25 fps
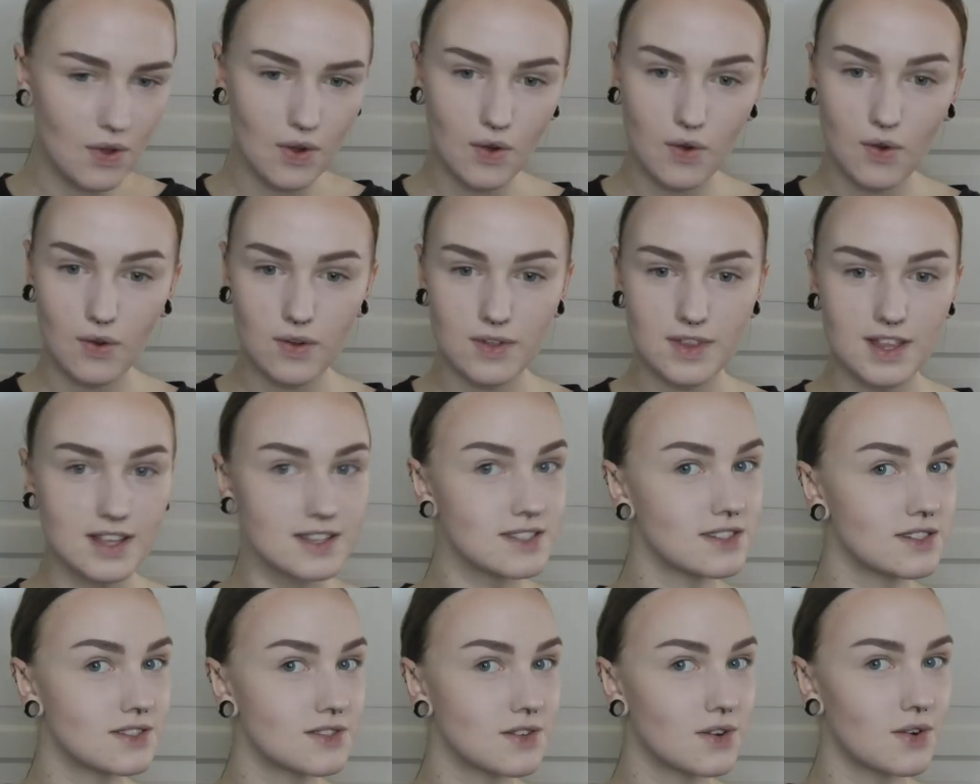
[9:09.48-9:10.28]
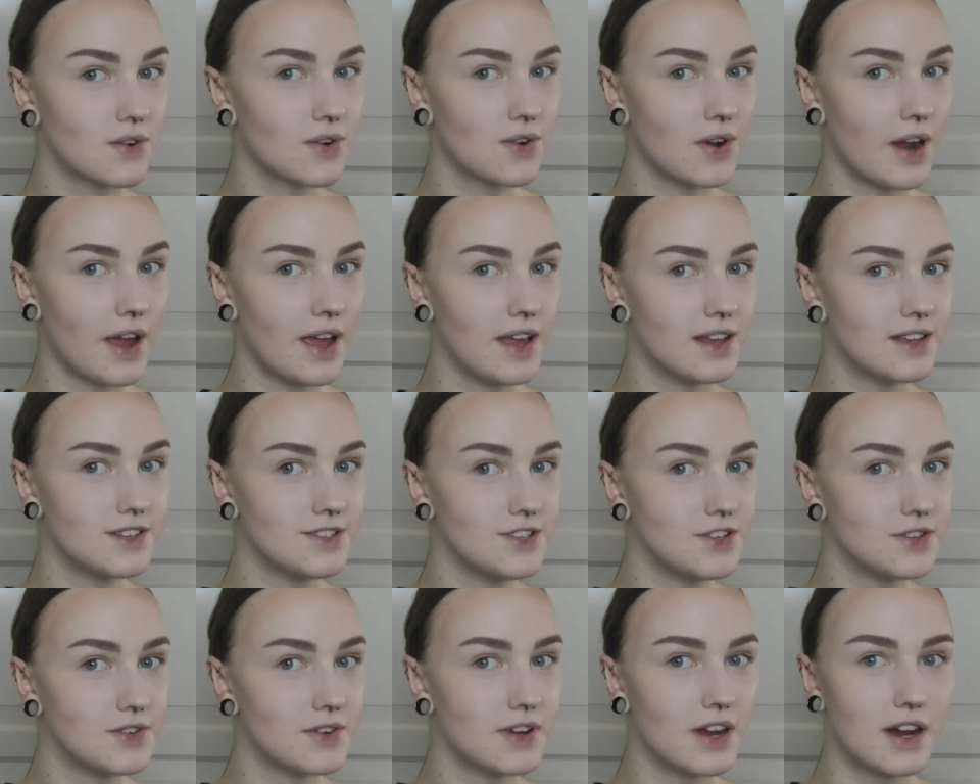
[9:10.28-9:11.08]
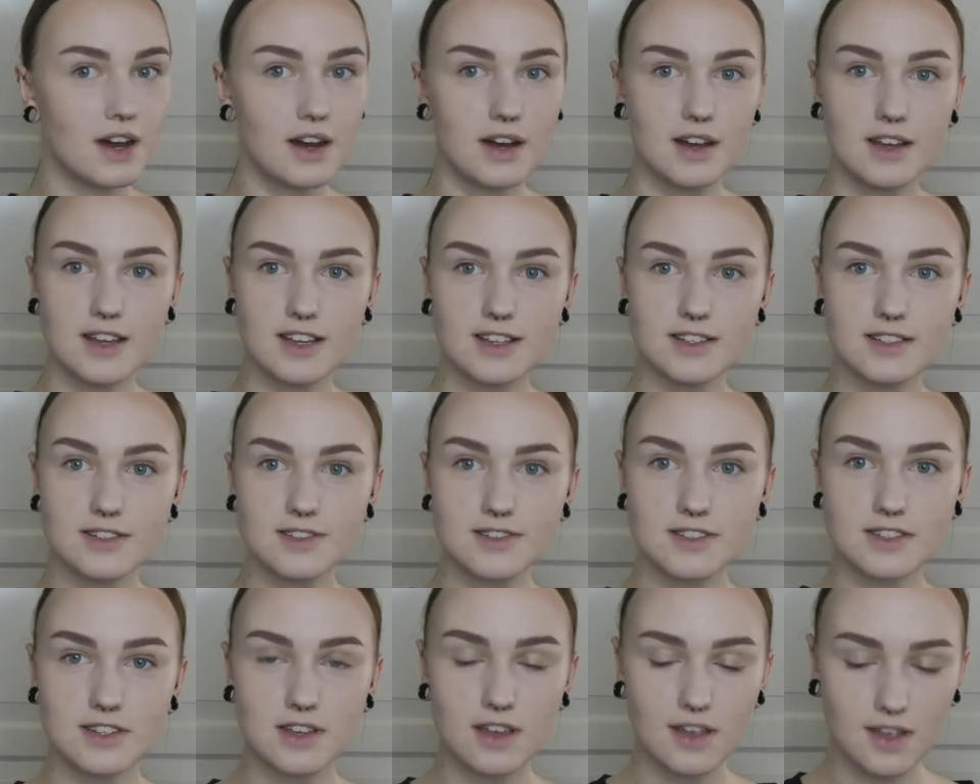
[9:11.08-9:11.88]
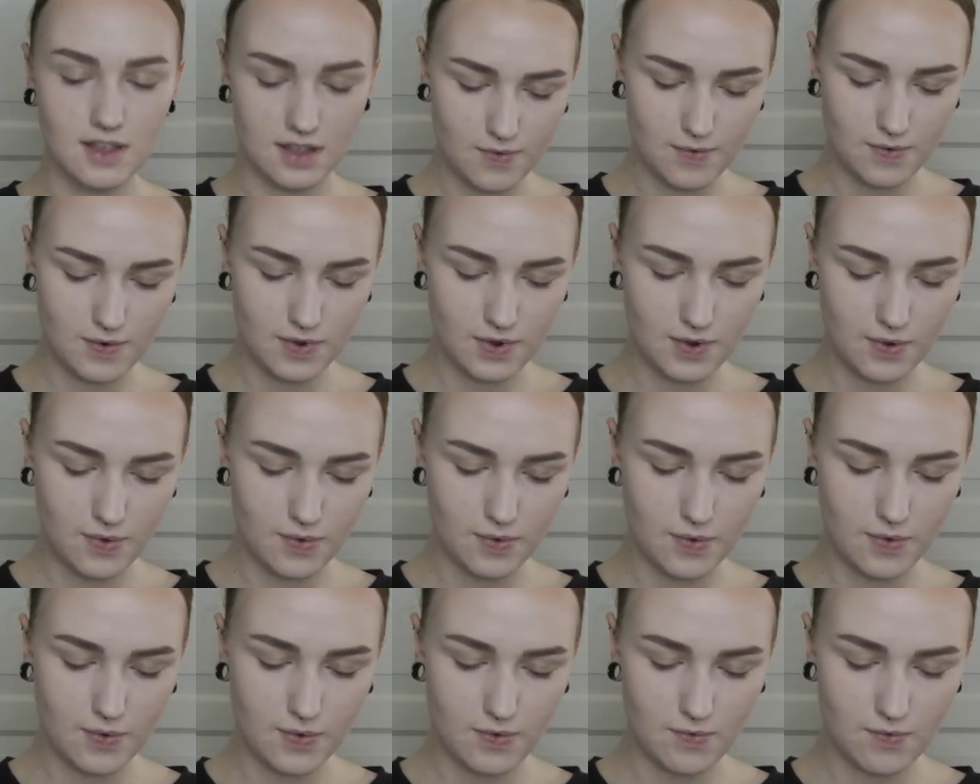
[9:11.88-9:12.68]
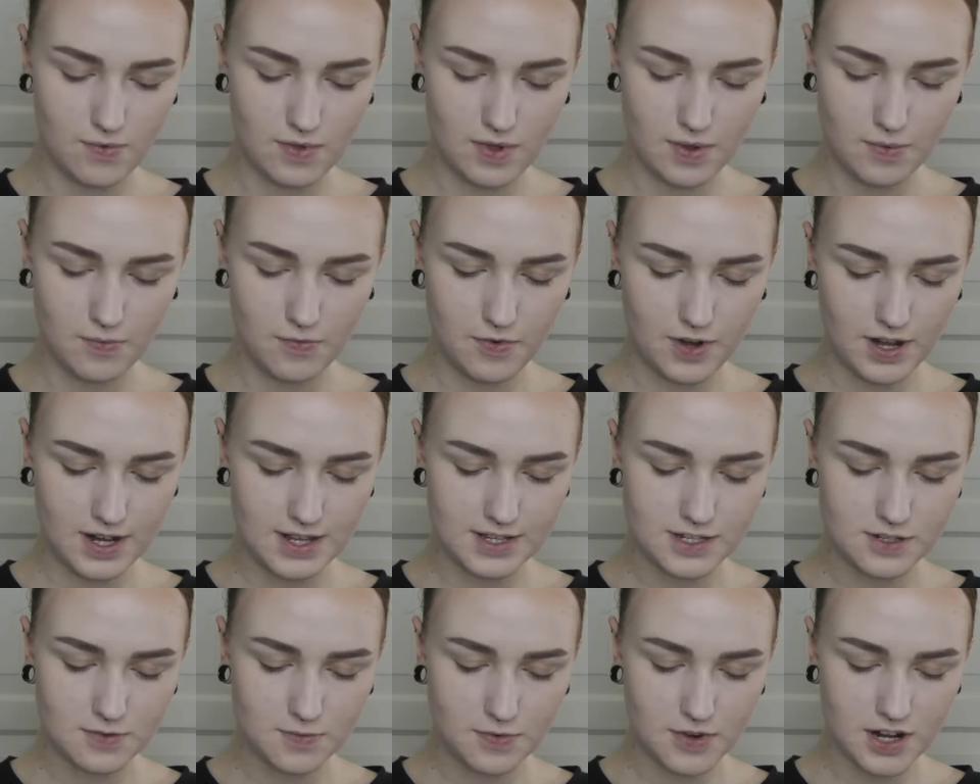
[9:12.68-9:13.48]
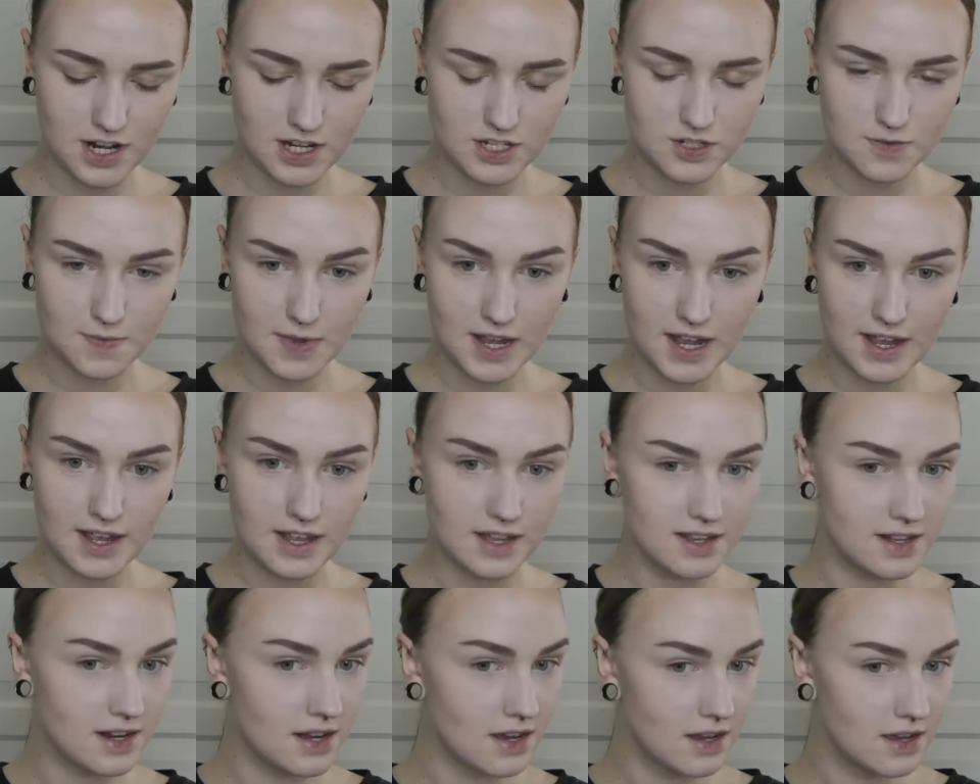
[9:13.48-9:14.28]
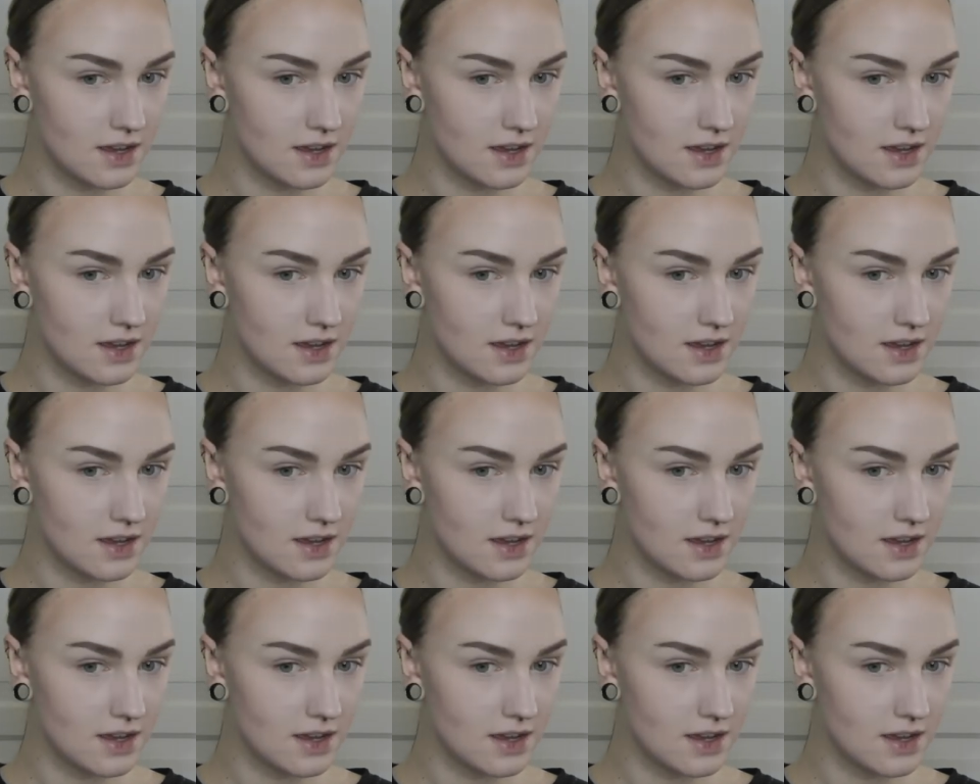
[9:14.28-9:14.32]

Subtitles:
Oh, this is great, you guys. Whoa, I'm really surprised by it.